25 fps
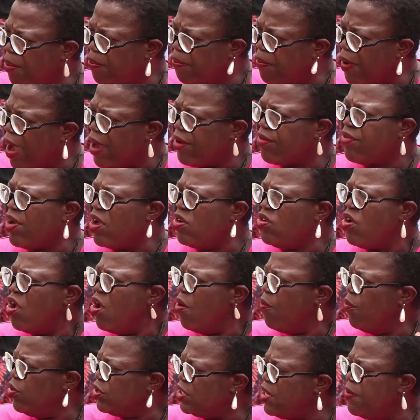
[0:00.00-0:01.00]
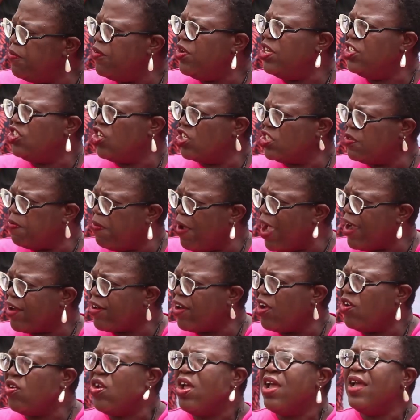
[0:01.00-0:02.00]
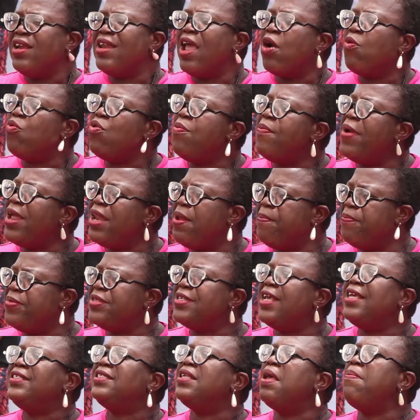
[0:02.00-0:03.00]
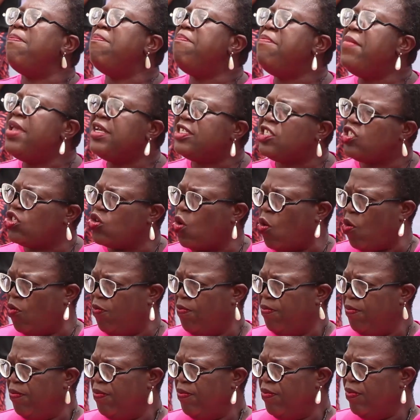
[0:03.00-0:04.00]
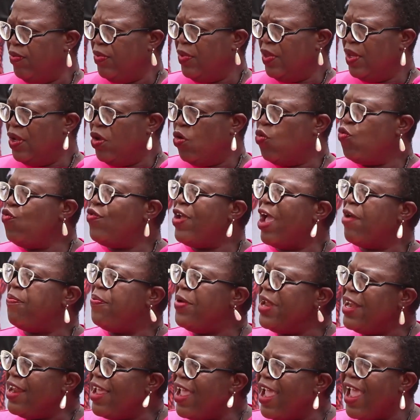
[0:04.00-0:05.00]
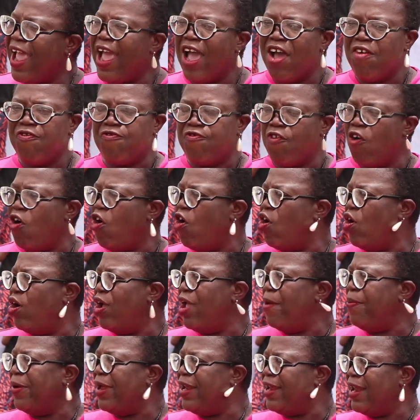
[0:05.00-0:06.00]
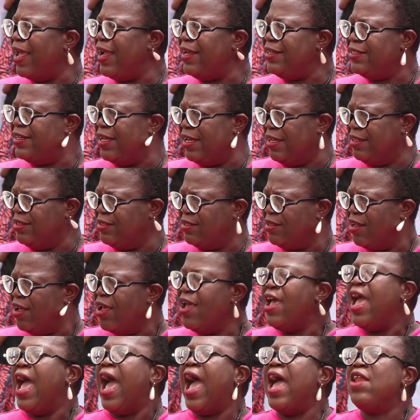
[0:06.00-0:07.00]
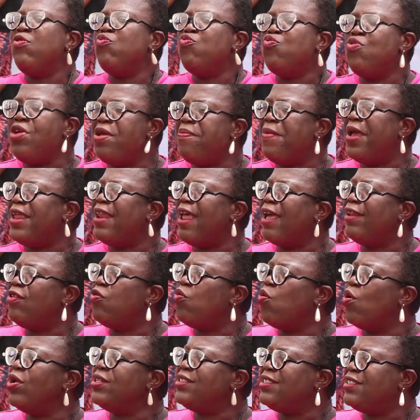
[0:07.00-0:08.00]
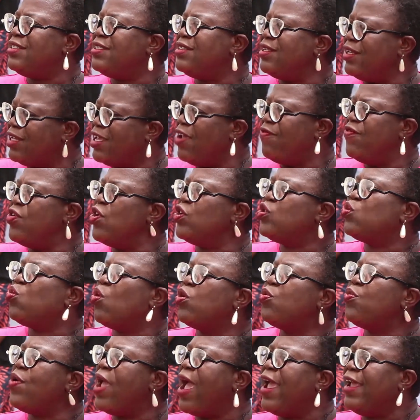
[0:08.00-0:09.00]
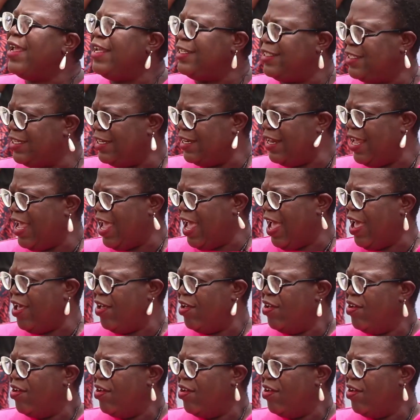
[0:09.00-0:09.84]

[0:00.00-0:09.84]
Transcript: background, Muslim religious background, they are women, it's a mixture. We have been here for about 9 days, and women are the ones giving us what we are eating here.